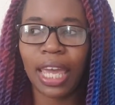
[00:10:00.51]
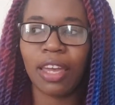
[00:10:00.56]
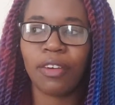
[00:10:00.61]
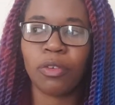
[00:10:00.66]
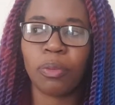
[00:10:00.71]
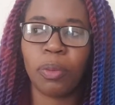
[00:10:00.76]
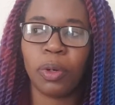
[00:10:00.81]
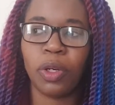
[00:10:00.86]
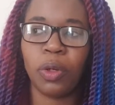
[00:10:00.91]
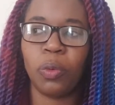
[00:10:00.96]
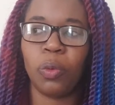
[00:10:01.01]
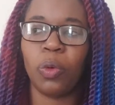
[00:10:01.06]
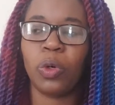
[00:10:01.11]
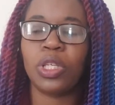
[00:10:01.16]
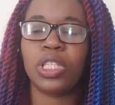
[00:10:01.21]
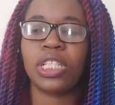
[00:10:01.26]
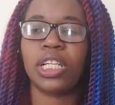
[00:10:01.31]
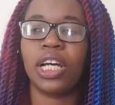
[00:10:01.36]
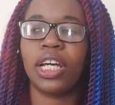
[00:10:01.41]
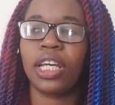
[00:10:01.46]
everybody
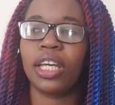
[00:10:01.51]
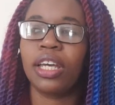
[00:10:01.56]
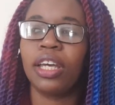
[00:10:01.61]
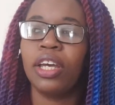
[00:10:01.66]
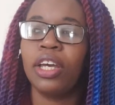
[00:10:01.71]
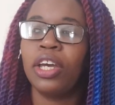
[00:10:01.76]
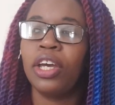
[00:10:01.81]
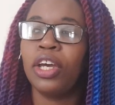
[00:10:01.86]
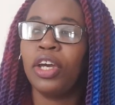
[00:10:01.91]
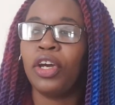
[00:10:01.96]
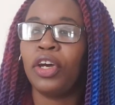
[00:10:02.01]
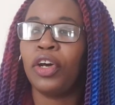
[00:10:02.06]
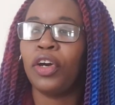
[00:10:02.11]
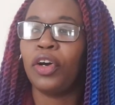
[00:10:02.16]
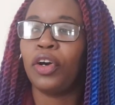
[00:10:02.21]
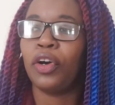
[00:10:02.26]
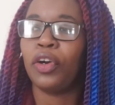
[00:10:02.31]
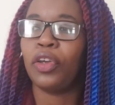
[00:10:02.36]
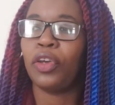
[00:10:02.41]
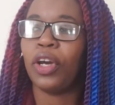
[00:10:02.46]
was like
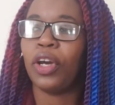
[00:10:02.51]
you